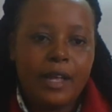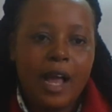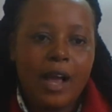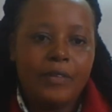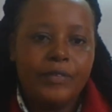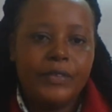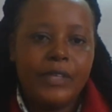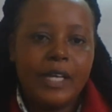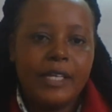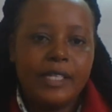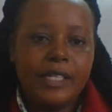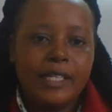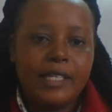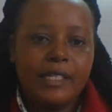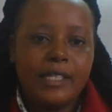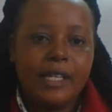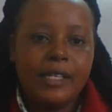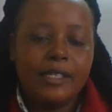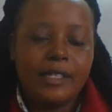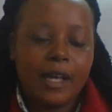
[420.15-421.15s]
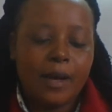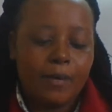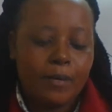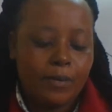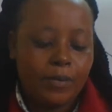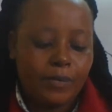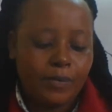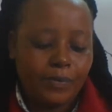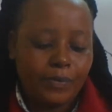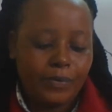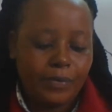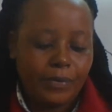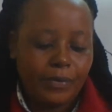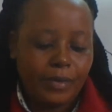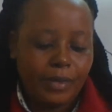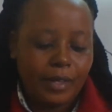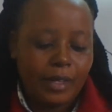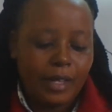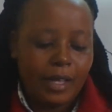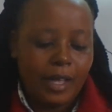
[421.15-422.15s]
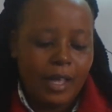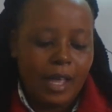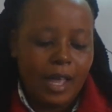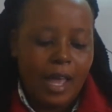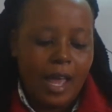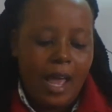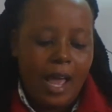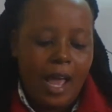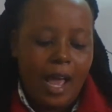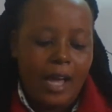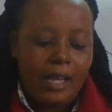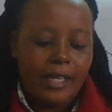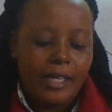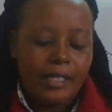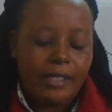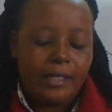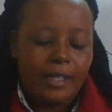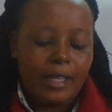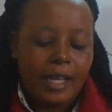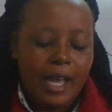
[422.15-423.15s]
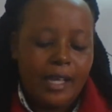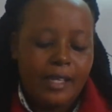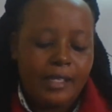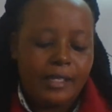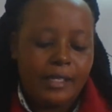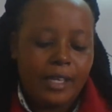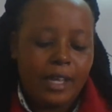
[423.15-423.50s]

I've just listed some, and they are